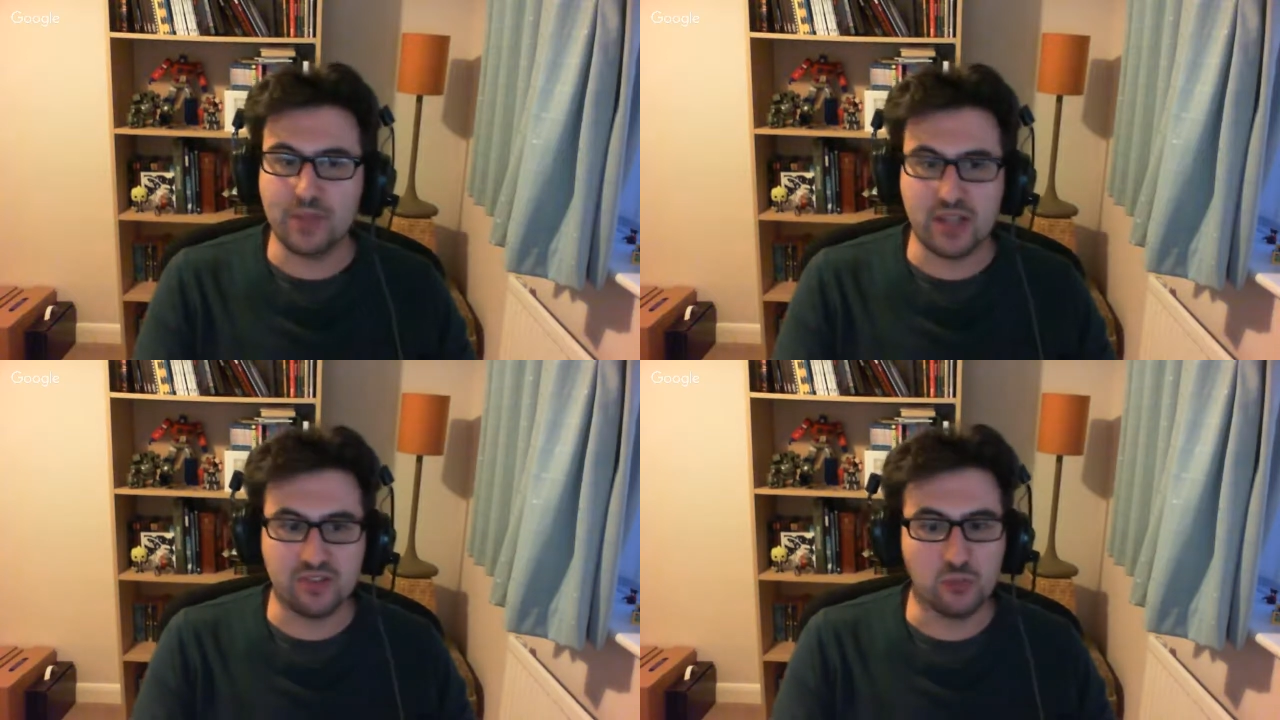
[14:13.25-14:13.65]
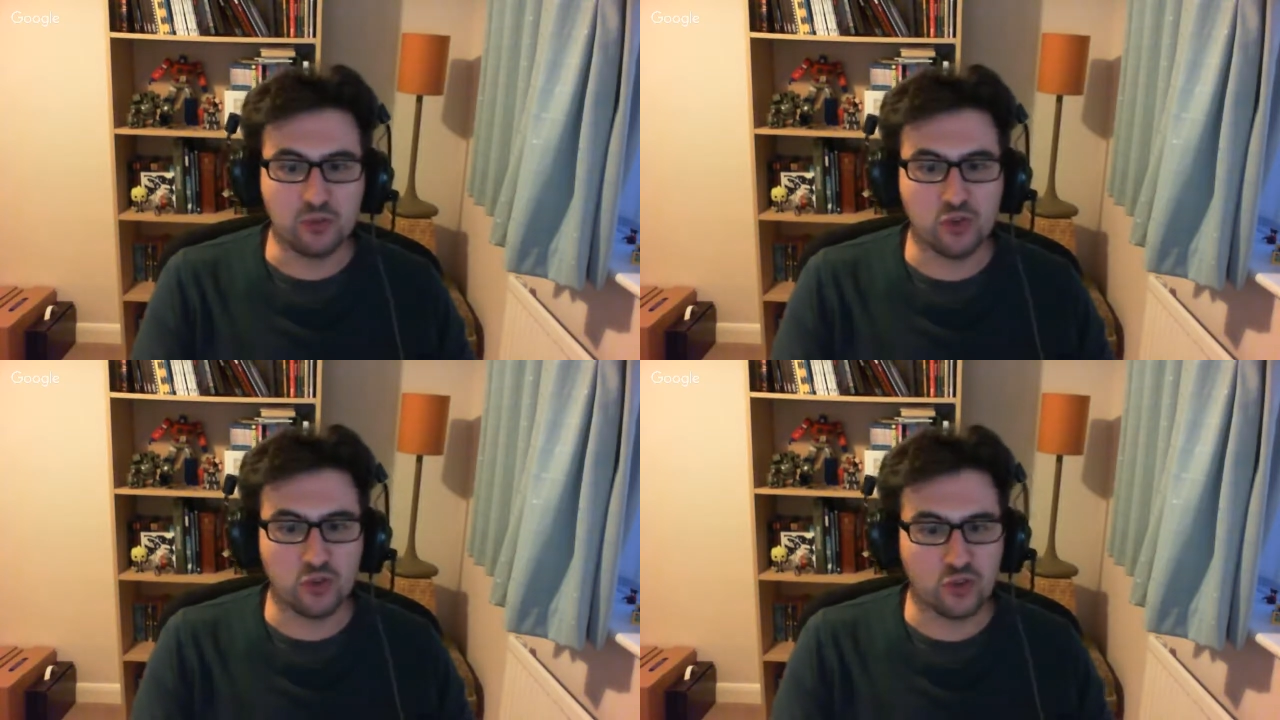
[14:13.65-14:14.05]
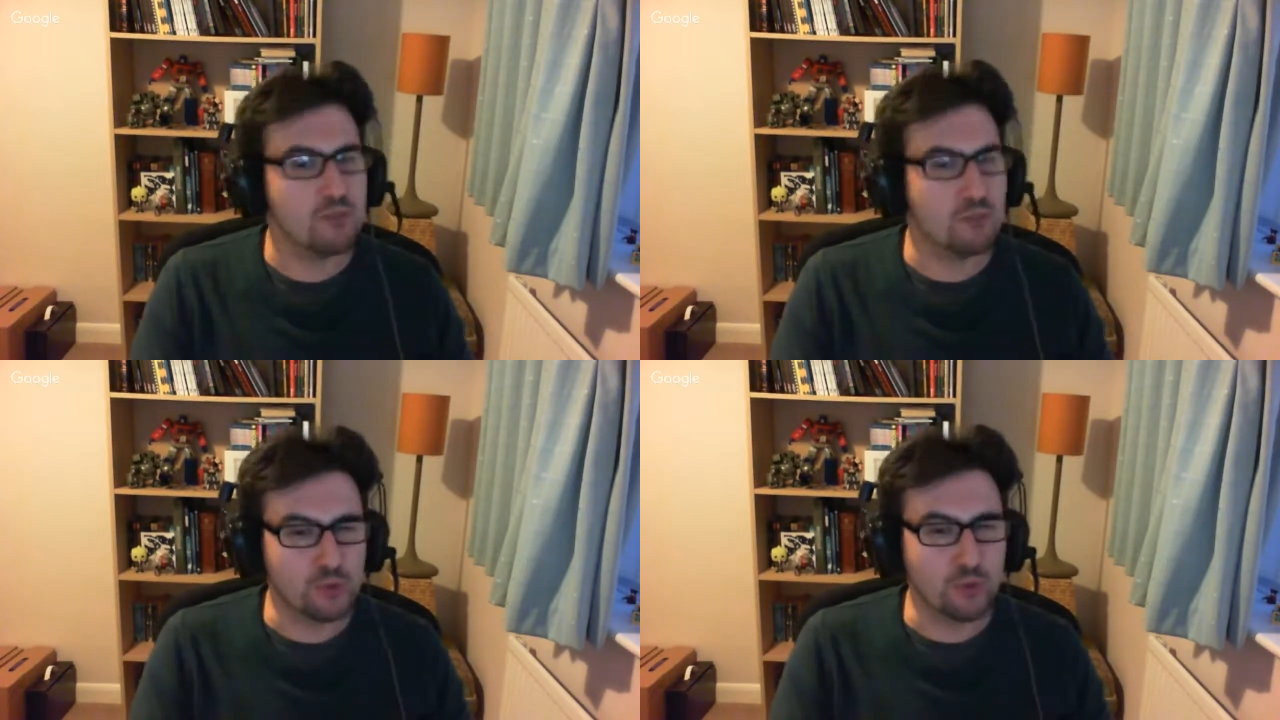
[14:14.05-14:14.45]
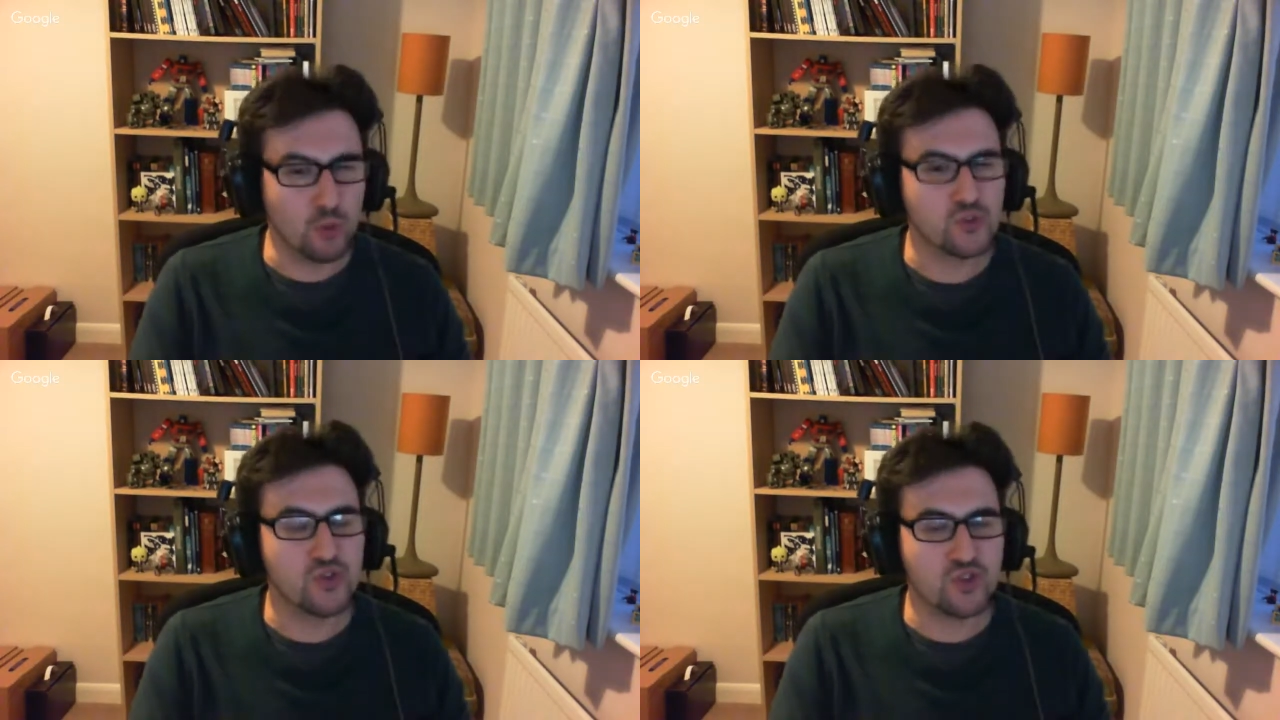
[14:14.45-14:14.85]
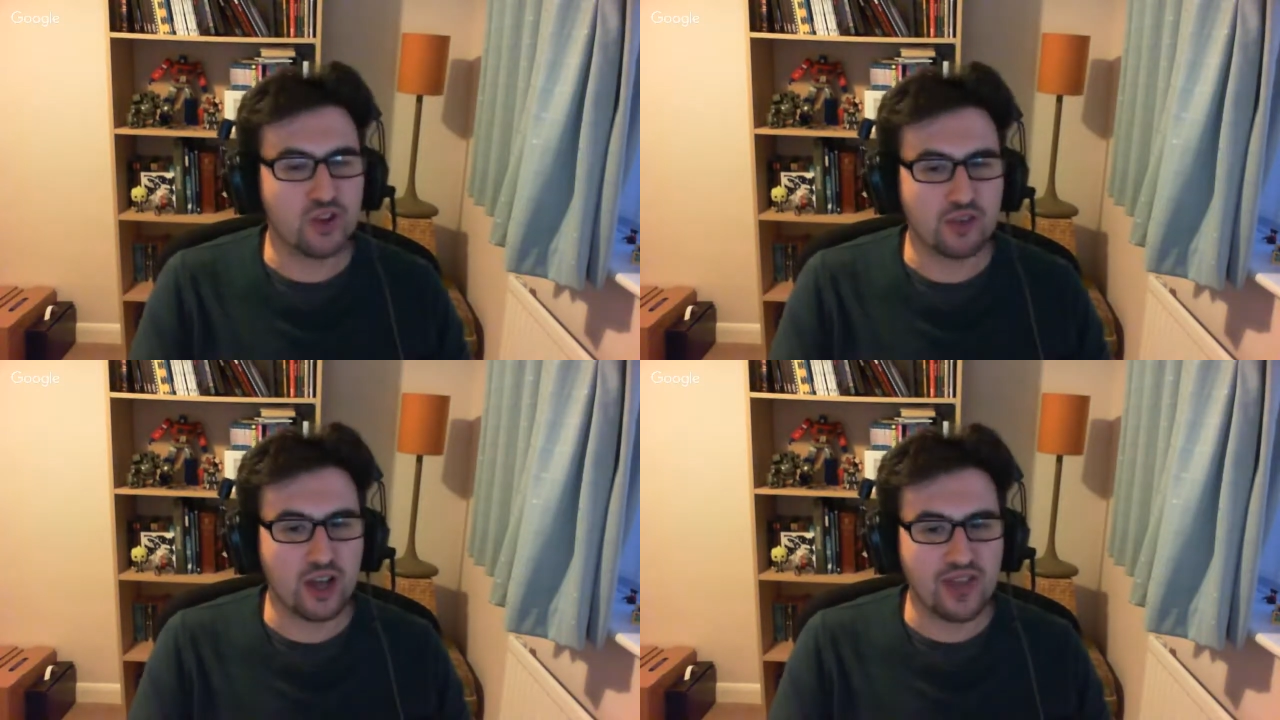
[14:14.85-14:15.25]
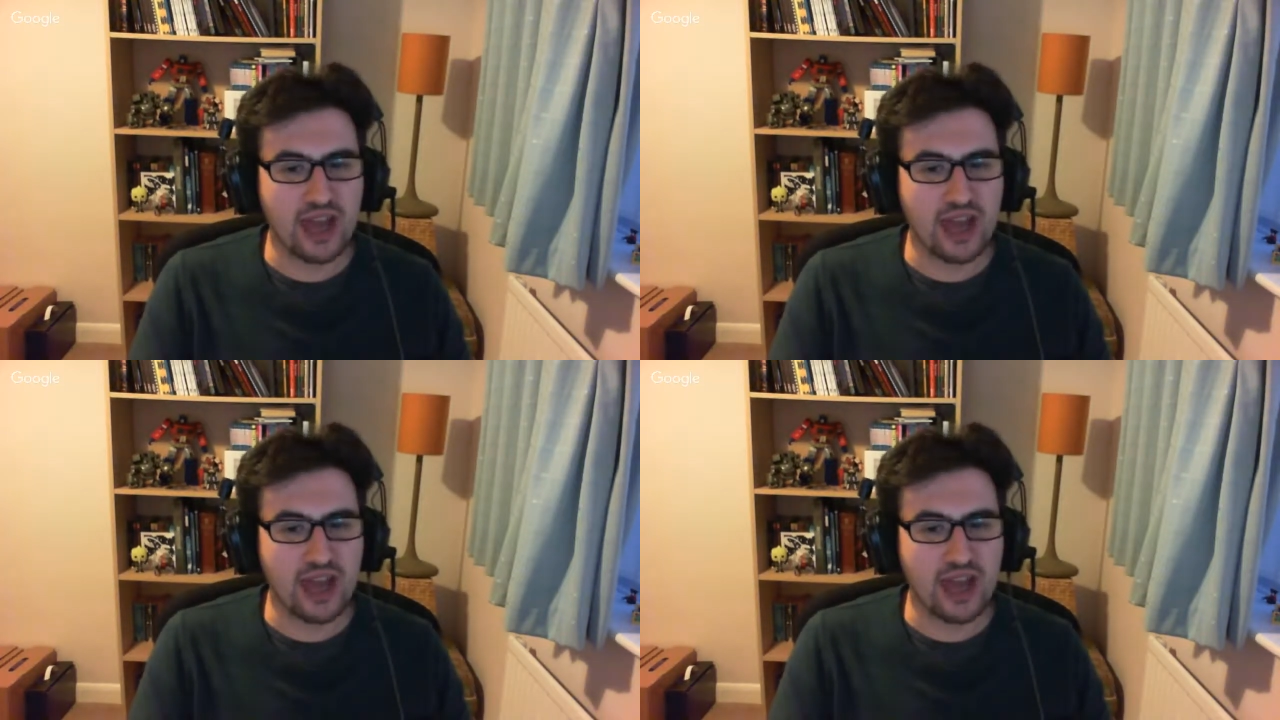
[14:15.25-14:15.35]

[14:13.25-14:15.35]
in terms of just like mood boards and stuff like